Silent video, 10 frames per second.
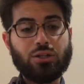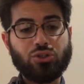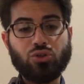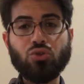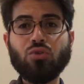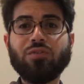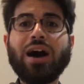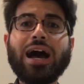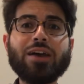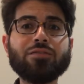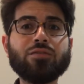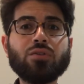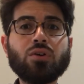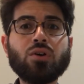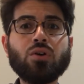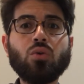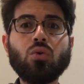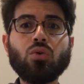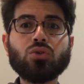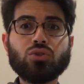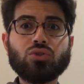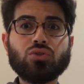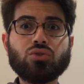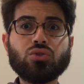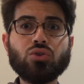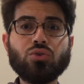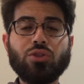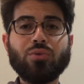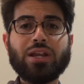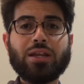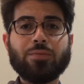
2 5 2 3.